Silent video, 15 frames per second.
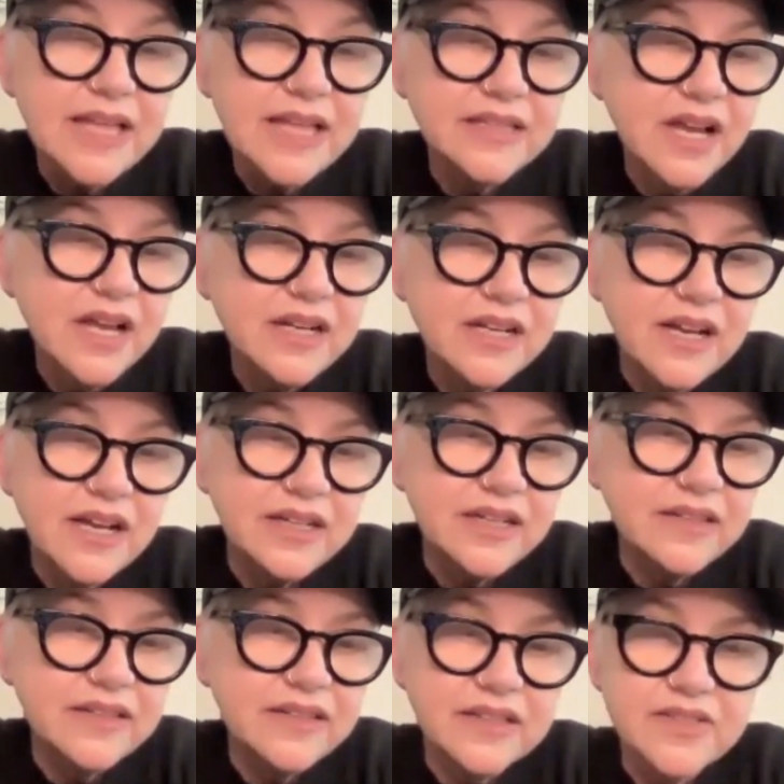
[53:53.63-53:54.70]
not
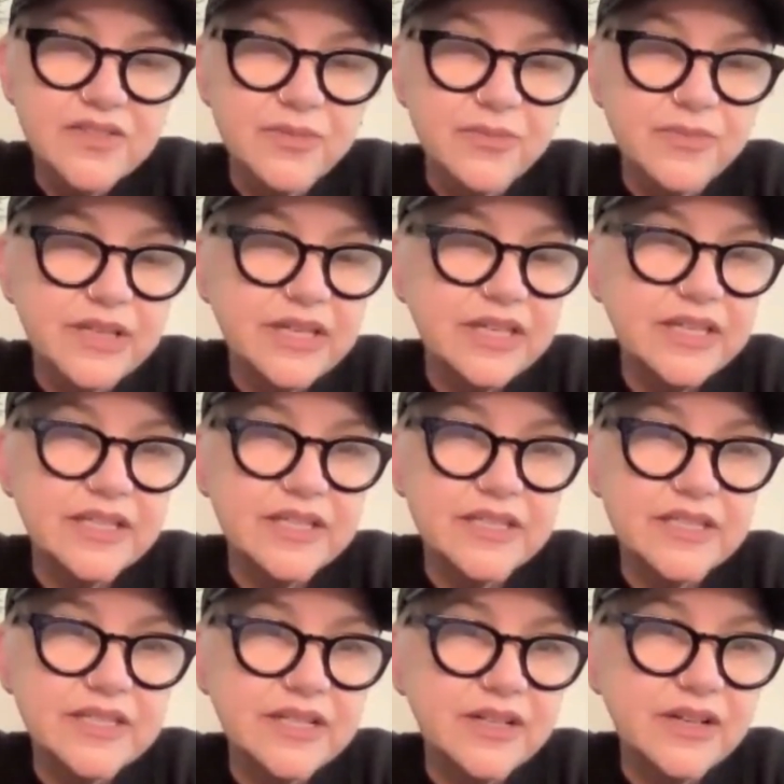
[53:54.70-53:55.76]
hiding things from the
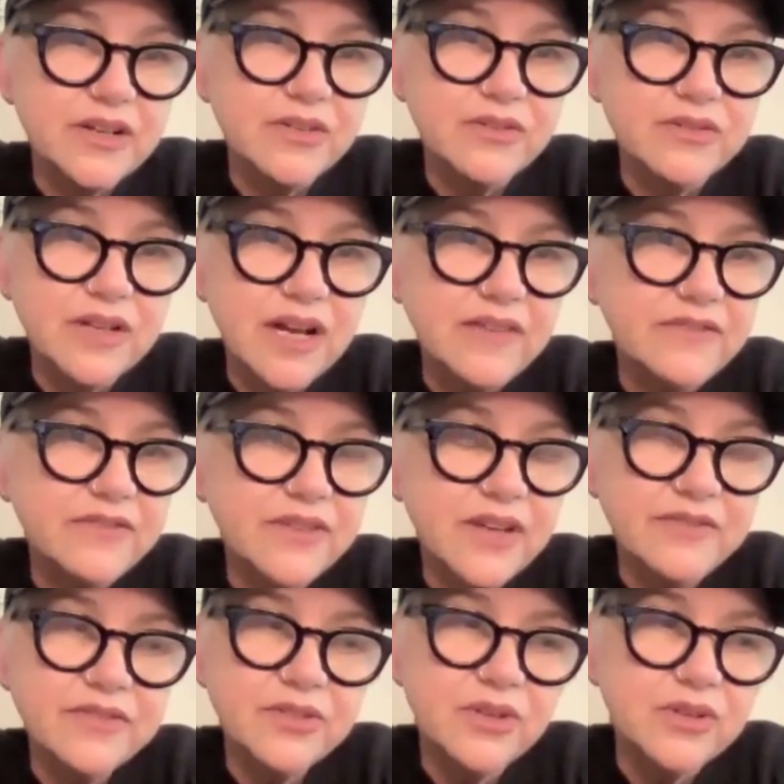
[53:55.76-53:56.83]
kids.
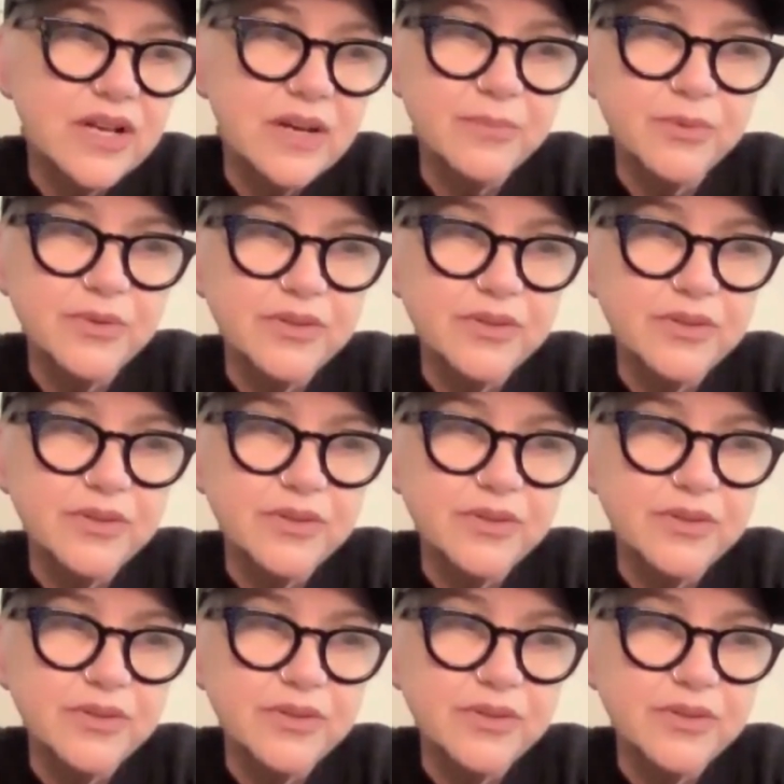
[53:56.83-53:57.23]
I've grown up